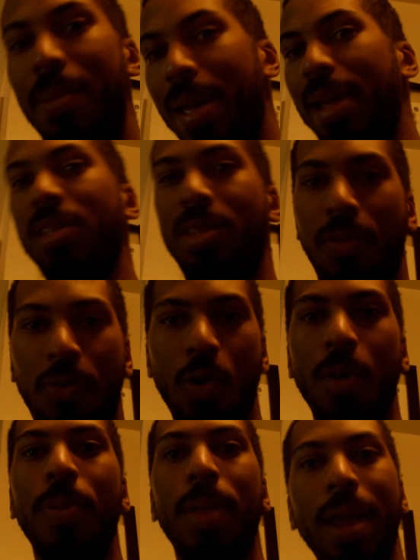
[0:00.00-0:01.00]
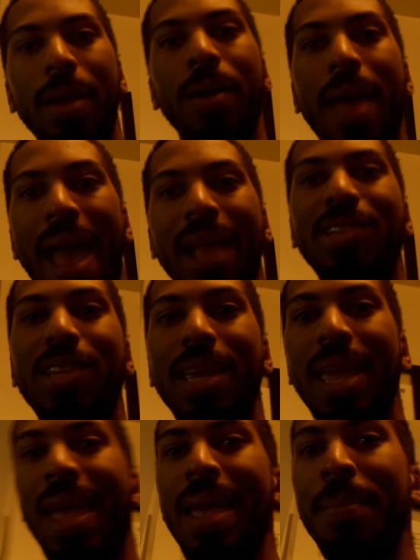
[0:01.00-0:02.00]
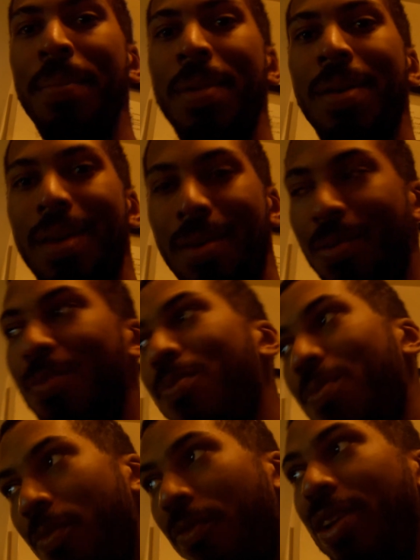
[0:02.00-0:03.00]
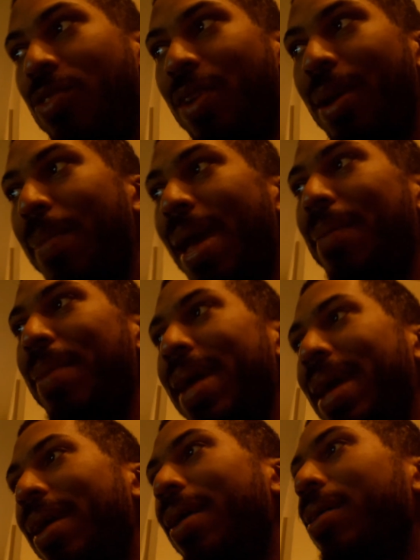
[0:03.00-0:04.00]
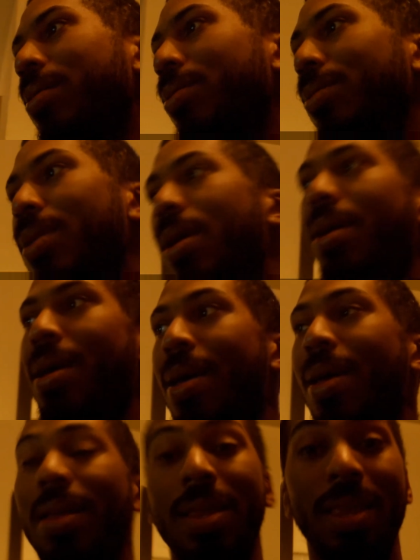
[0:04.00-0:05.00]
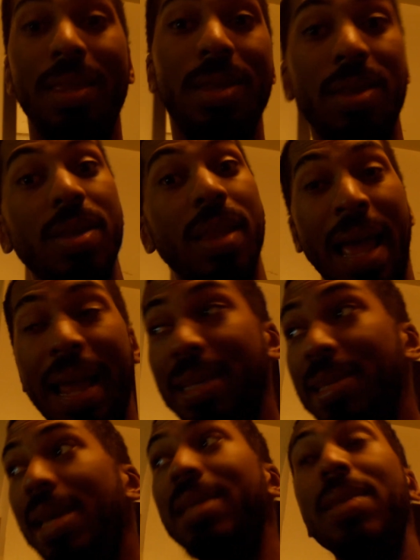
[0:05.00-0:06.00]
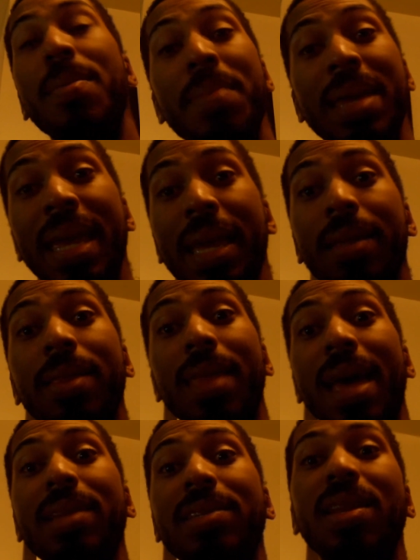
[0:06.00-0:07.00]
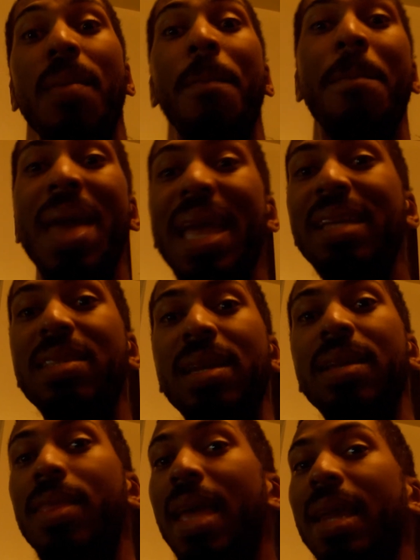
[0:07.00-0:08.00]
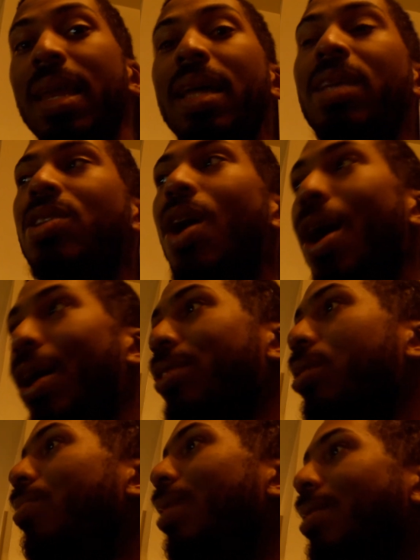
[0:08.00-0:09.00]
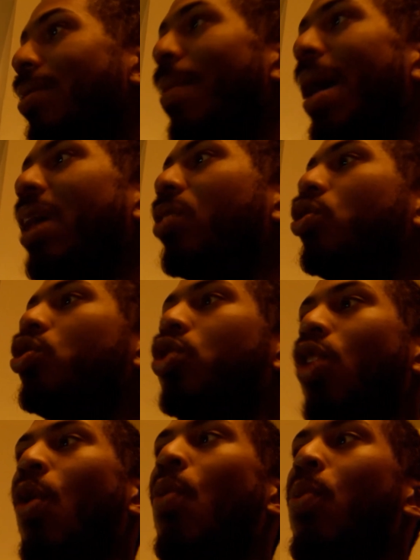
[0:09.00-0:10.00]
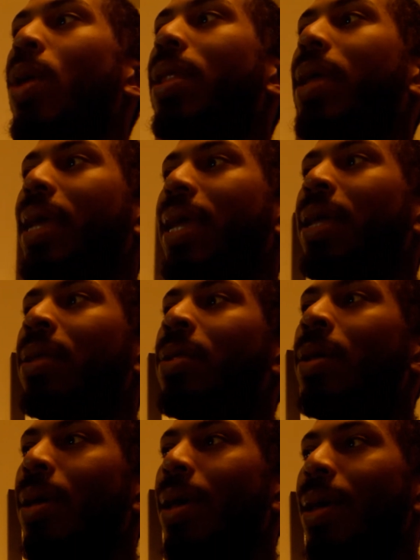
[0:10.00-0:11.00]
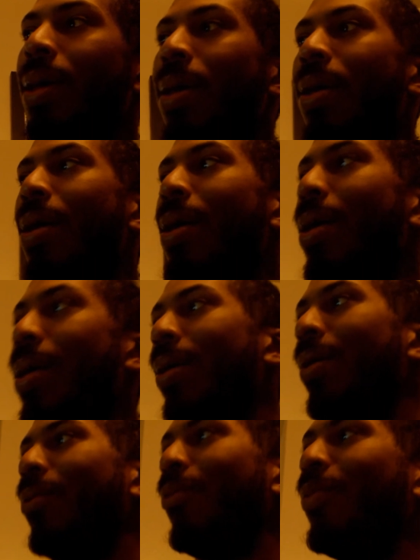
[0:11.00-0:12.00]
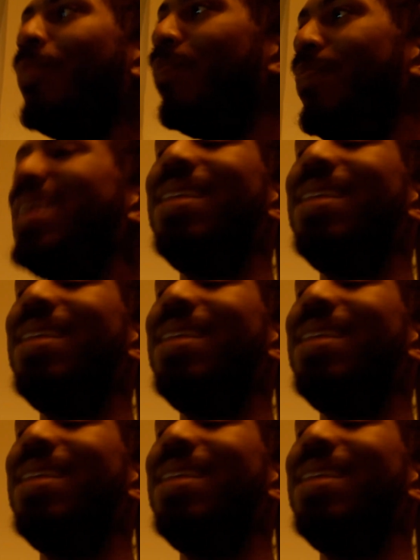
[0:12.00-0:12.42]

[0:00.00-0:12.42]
Like, it's a 4-player action game featuring Mega Man characters. Like I said, to me, that is an amazing thing. That is awesome that somebody is so willing and would